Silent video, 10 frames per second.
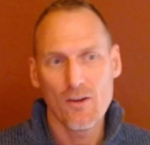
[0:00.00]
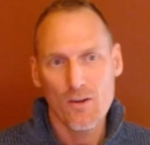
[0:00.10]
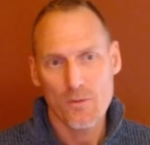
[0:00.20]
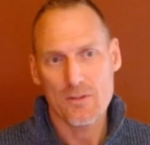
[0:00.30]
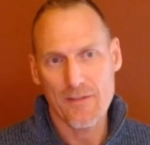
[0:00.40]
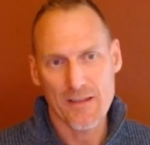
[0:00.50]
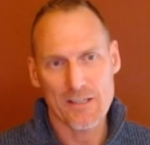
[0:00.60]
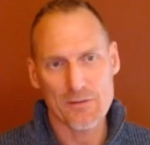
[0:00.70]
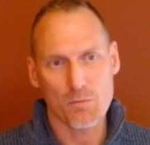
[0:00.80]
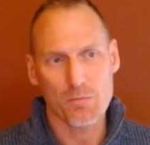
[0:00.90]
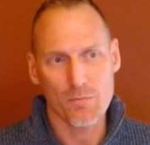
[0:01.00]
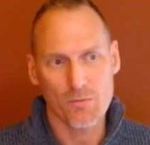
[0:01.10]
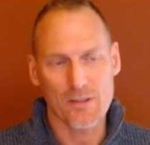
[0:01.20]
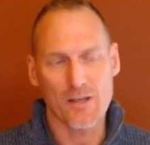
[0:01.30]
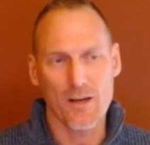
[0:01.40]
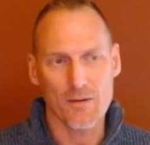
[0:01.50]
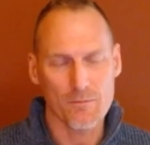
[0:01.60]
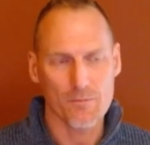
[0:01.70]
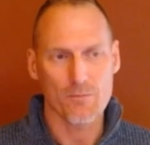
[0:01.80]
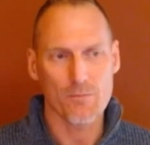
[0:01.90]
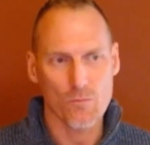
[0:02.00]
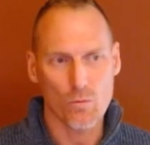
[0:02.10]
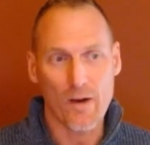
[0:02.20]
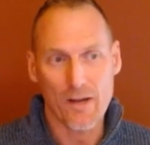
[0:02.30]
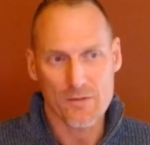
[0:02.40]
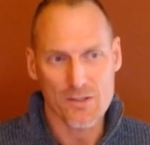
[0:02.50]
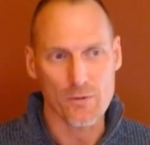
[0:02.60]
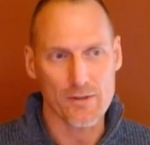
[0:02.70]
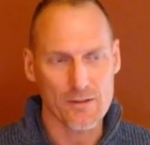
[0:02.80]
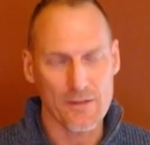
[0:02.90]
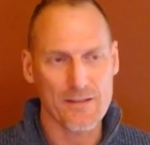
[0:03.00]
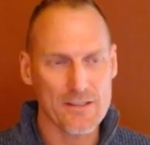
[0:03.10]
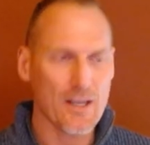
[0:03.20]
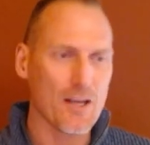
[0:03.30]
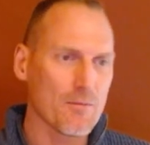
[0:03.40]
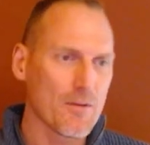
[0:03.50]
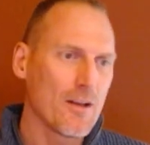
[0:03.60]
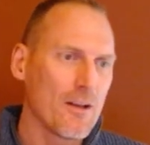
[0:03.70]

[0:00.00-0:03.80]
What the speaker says: which I think is what White was doing in this game.